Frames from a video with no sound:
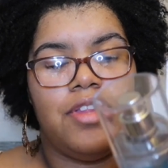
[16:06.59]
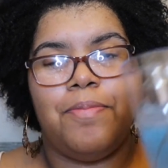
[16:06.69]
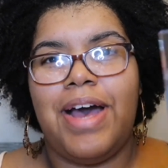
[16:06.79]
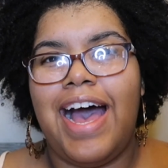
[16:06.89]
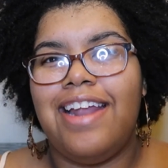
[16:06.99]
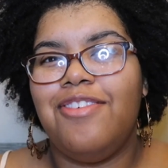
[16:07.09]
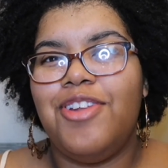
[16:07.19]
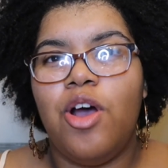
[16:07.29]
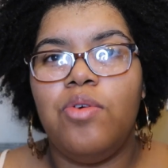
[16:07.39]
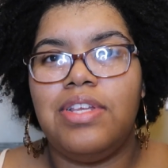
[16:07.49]
but I don't
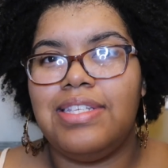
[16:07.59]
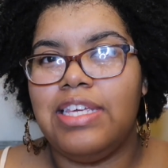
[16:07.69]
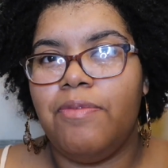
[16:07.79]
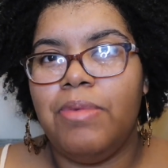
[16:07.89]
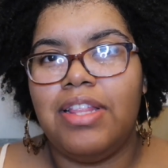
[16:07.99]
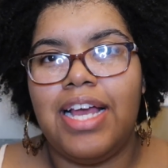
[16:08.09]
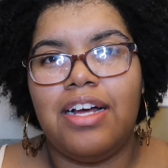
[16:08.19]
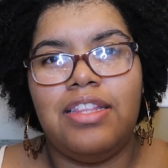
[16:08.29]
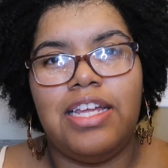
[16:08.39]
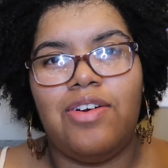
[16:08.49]
know, this is giving me like
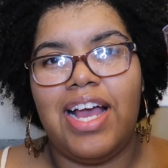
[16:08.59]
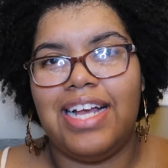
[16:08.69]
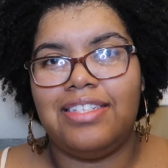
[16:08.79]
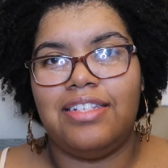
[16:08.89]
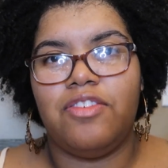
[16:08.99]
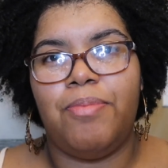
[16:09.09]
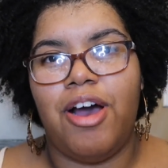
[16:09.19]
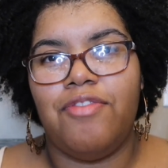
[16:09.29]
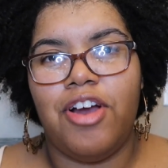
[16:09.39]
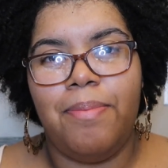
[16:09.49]
a little essence of
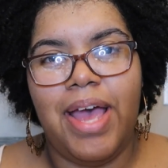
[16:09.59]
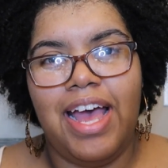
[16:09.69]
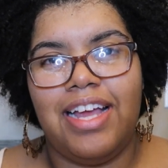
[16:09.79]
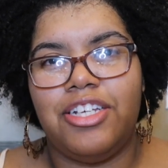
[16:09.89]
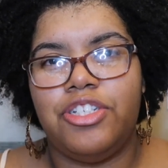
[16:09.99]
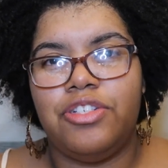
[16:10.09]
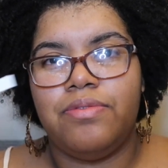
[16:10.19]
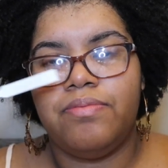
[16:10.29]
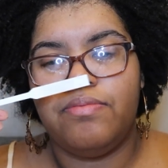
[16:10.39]
Bonfire Bash